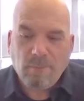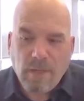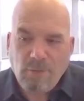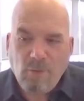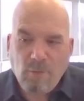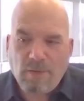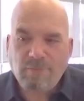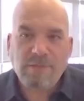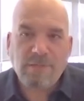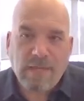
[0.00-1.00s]
and you
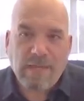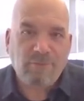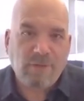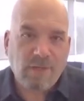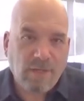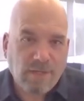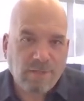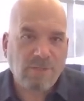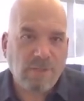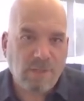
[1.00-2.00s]
obviously have a
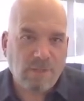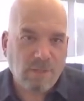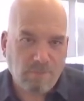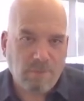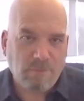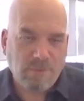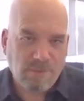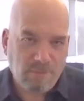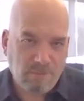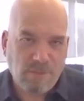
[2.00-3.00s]
connection and a commitment
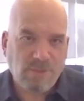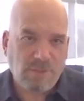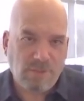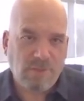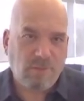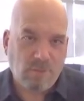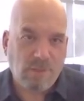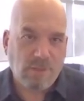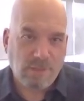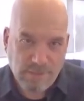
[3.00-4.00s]
to the mission of the
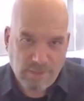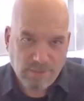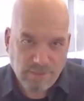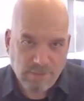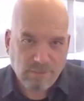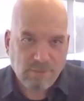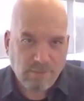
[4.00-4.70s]
organization,